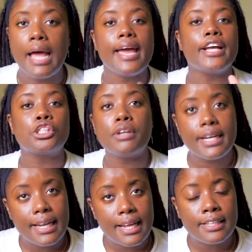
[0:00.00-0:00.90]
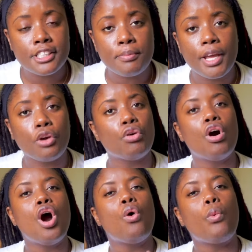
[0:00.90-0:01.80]
in Trinidad and Tobago,
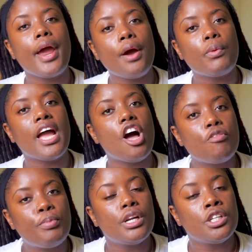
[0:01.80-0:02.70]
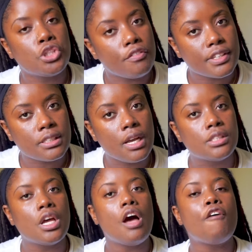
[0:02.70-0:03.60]
where we have police
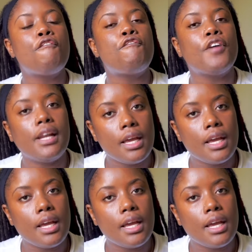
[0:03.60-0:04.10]
officers fully